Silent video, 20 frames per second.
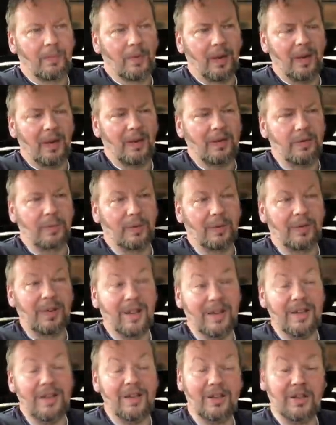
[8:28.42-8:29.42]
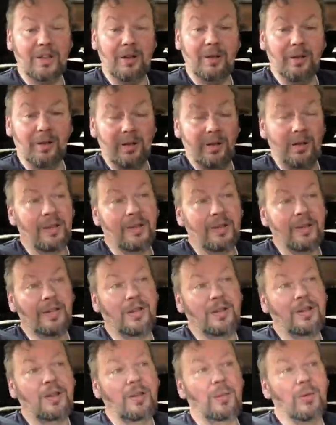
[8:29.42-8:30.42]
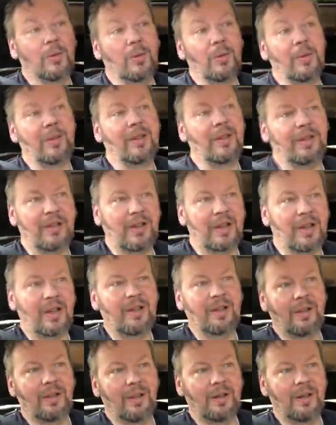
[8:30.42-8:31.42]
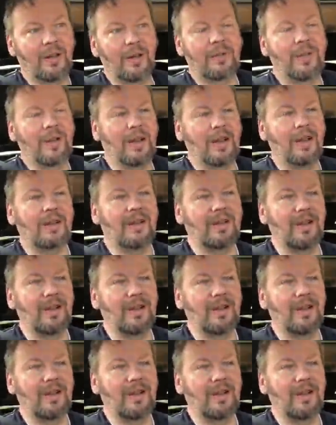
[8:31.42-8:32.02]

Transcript: actual teachers and the schools are saying that they don't think it's